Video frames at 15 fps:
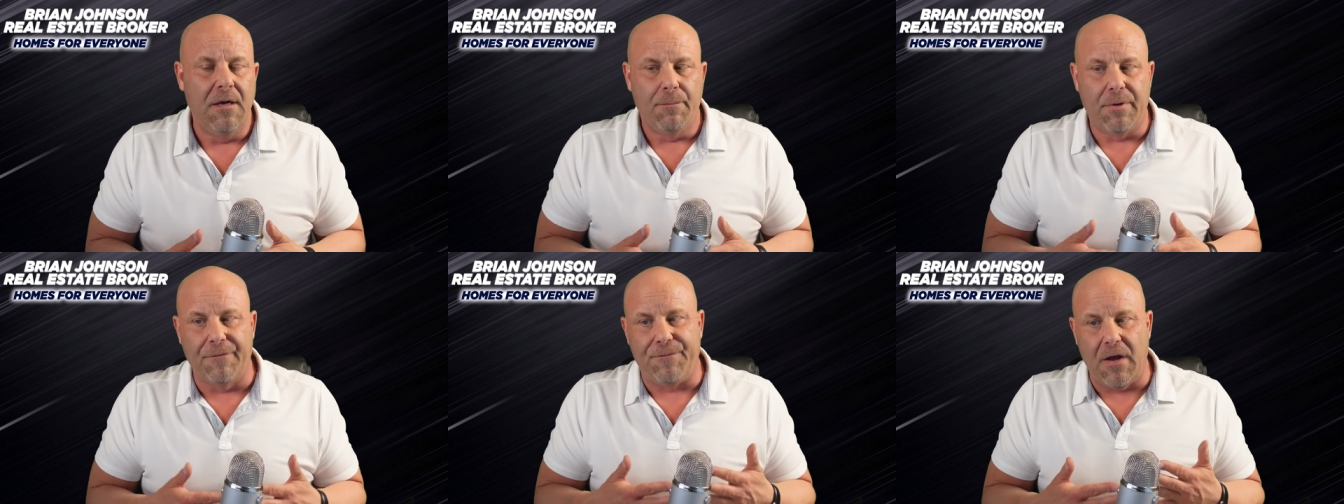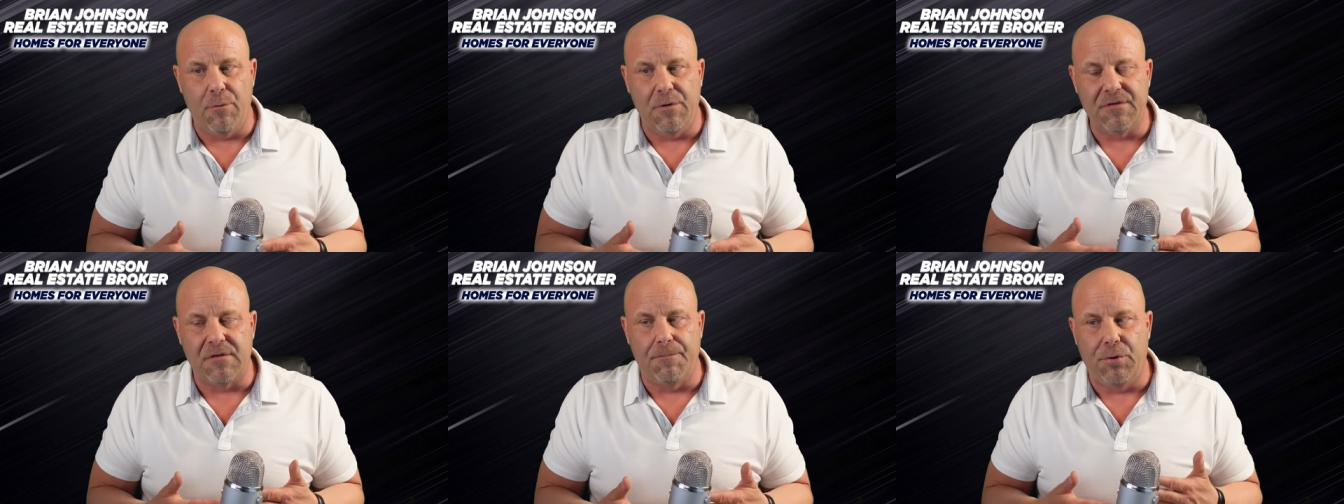but if I
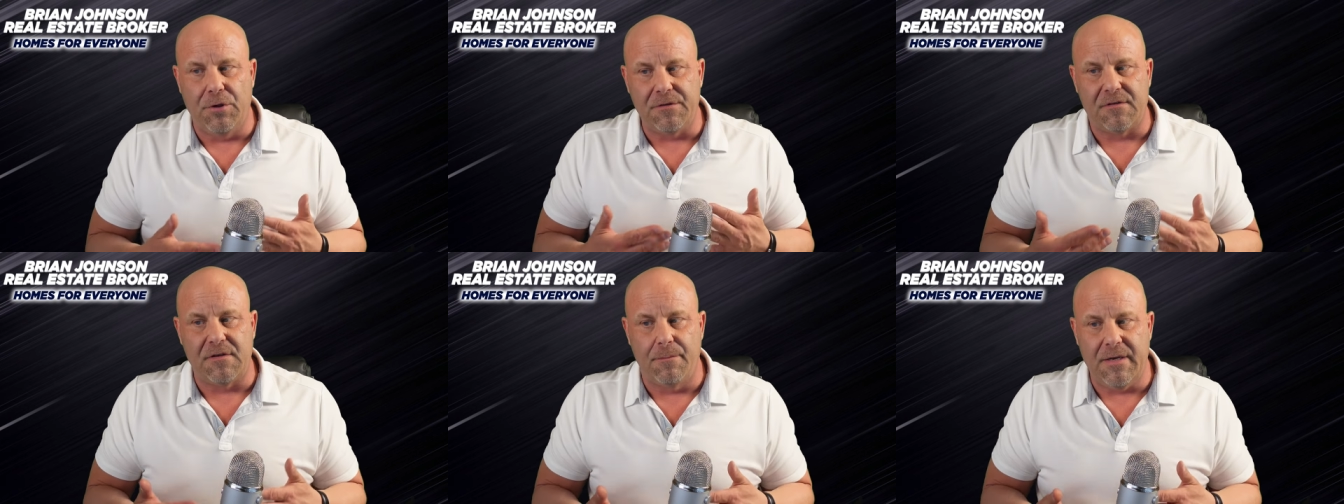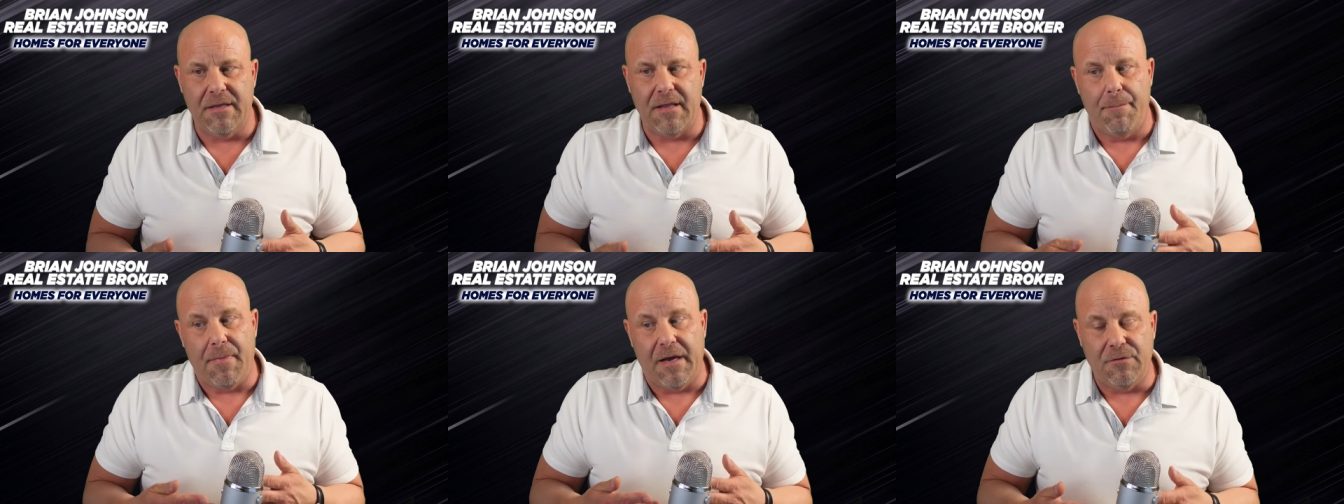was to put some in,
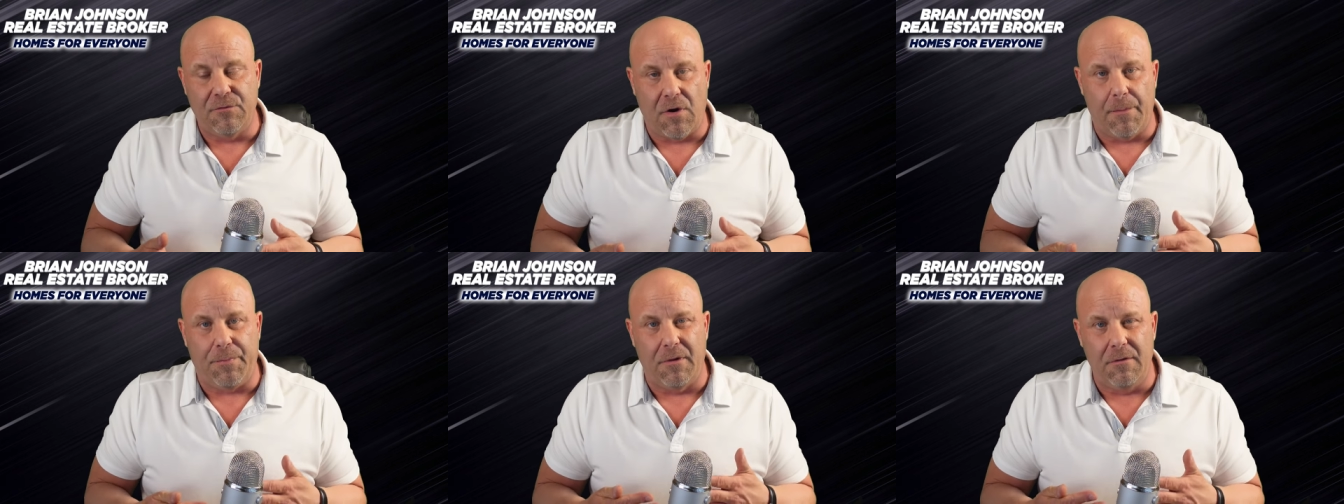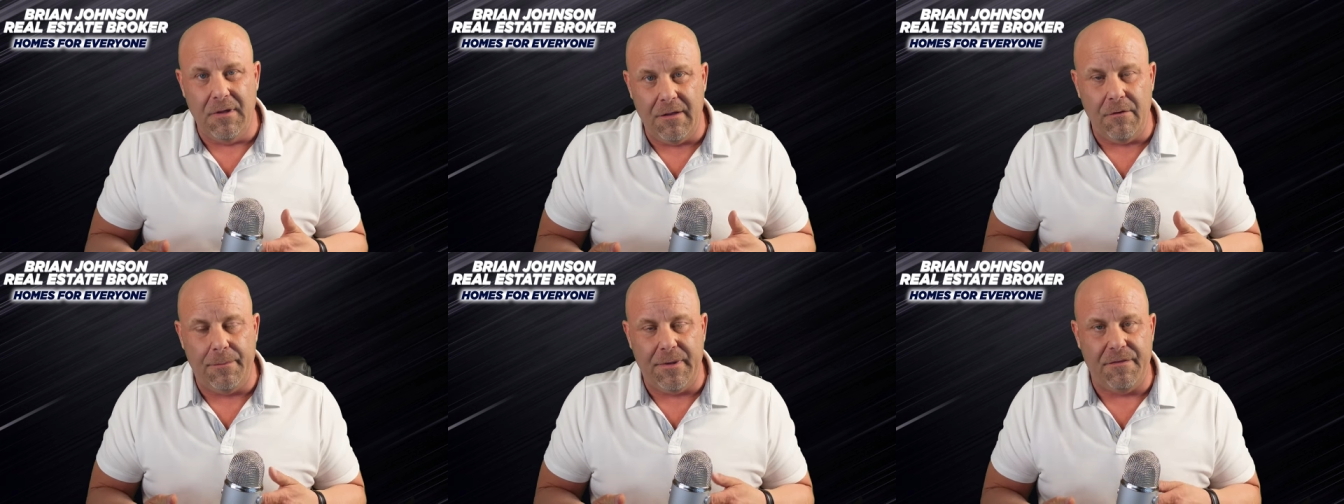I might drop a
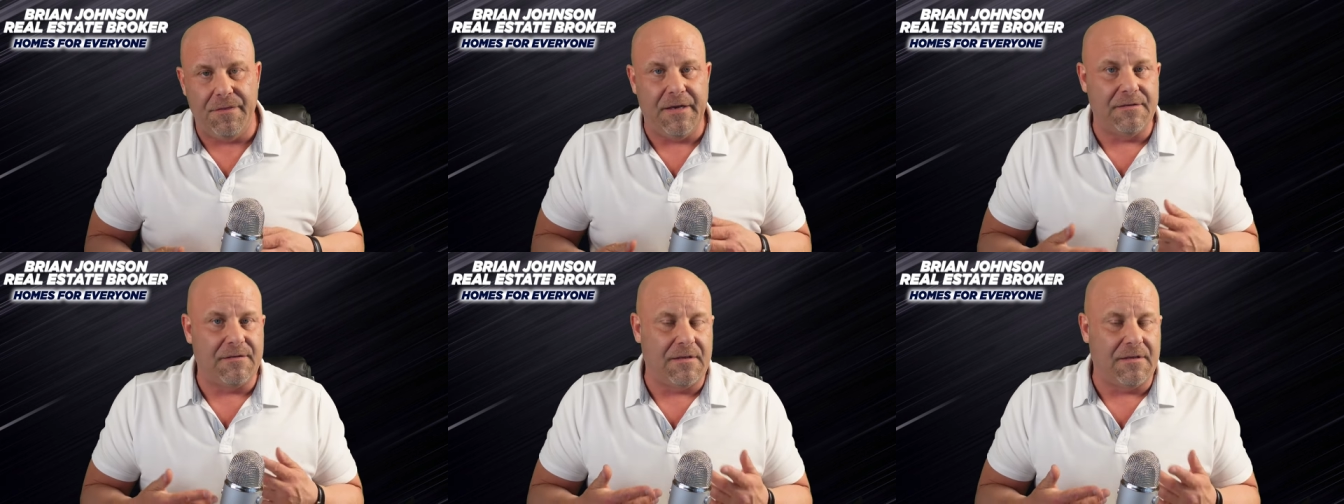little bit in this